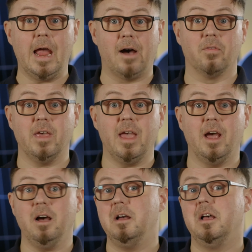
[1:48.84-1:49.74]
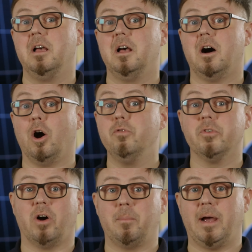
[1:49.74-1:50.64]
Out there,
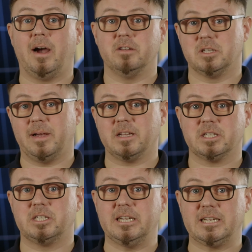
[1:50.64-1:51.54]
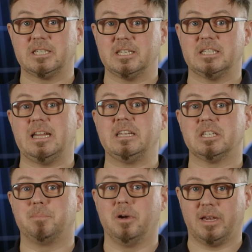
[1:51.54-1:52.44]
overnight power is about 6
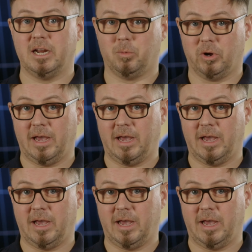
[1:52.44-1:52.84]
cents per kilowatt